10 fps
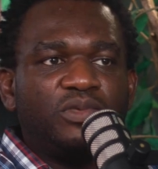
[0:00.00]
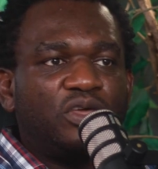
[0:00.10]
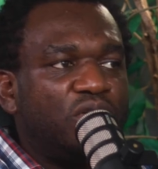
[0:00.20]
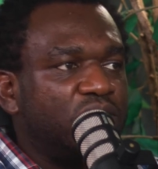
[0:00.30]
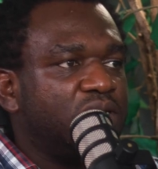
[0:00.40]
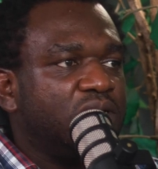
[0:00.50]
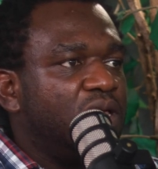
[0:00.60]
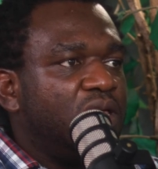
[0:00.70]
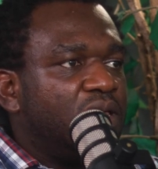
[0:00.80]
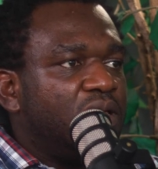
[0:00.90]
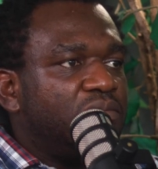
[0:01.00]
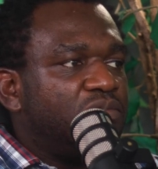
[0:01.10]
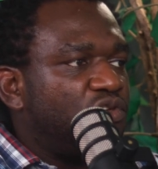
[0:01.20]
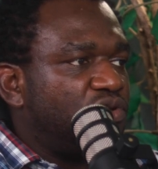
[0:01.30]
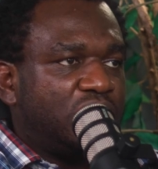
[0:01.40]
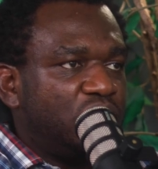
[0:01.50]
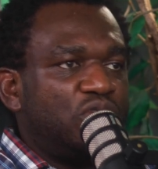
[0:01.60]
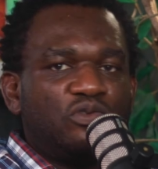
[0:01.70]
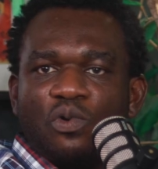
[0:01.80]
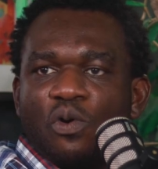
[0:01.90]
because your
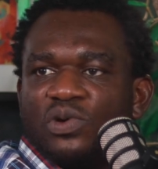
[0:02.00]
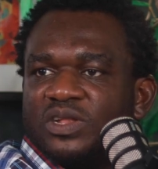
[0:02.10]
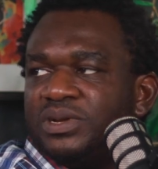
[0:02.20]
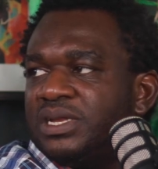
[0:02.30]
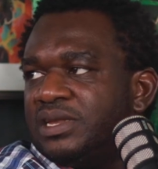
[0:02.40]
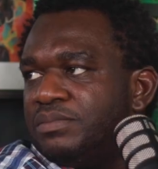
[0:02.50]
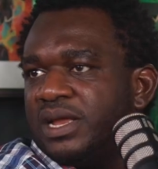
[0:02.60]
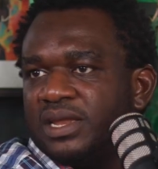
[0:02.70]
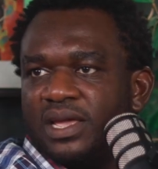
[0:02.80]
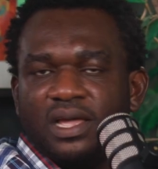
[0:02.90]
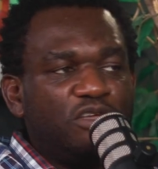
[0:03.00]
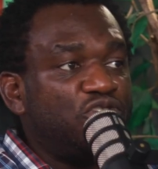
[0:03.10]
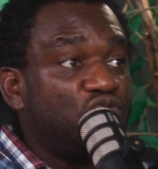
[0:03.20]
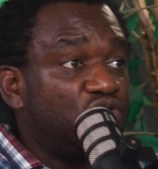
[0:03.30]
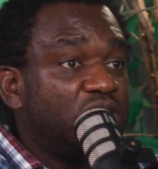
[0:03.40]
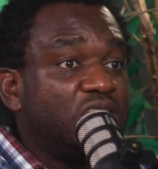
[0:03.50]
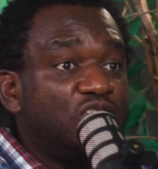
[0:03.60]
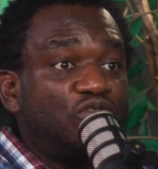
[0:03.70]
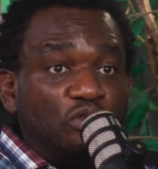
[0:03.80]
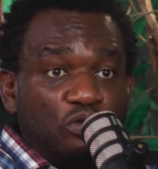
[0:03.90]
skills will always be in demand here. You just
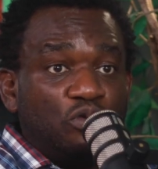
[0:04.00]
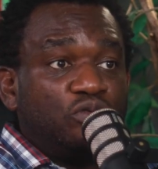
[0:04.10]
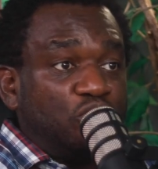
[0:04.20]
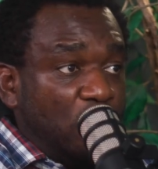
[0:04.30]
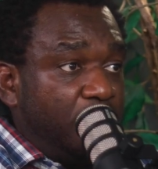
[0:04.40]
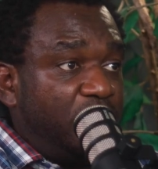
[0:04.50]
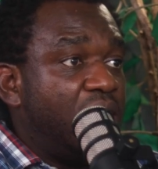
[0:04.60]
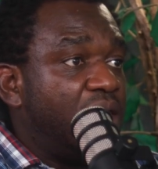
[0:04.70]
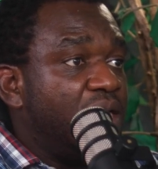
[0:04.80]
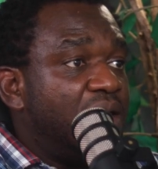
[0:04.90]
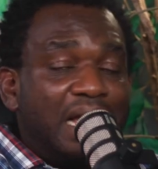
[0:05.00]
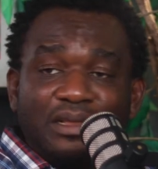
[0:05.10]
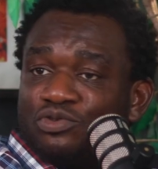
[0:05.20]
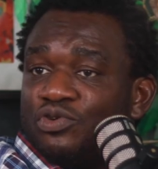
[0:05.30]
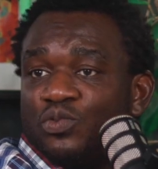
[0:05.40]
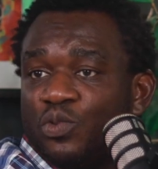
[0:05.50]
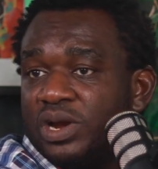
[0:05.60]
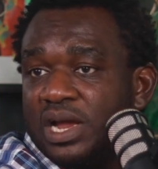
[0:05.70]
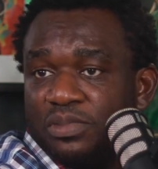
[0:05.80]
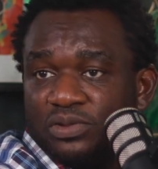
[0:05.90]
need to know to apply. And do not
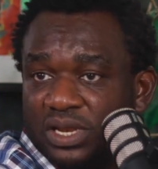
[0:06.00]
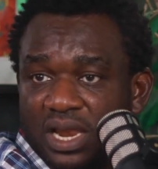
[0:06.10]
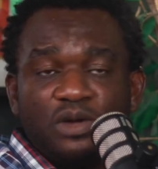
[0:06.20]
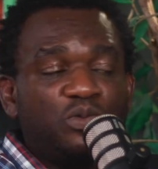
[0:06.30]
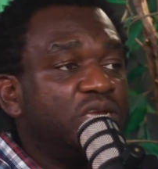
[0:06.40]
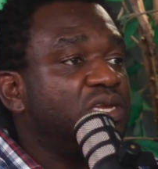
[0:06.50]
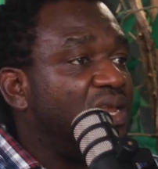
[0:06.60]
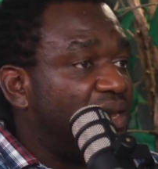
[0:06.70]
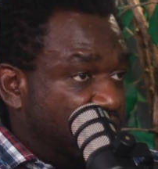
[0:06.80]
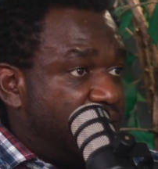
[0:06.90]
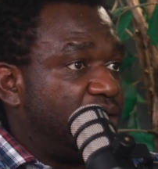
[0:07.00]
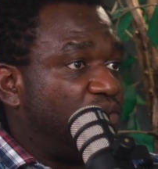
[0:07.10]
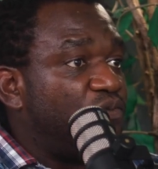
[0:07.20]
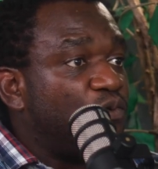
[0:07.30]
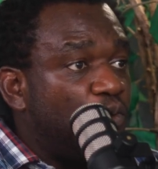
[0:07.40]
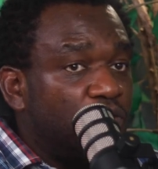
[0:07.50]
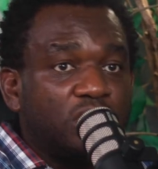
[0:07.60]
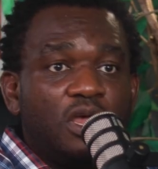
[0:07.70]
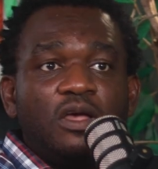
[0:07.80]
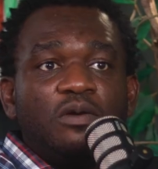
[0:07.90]
worry about the language. Learn, of
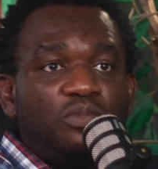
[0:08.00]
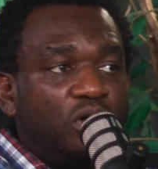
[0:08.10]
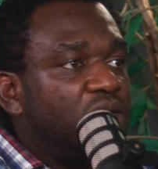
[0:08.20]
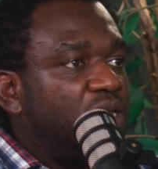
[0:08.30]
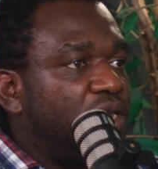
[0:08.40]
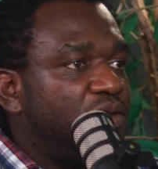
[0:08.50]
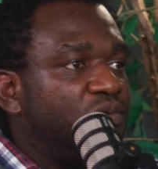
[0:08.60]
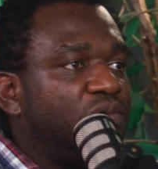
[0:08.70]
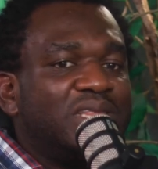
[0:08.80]
course, but, be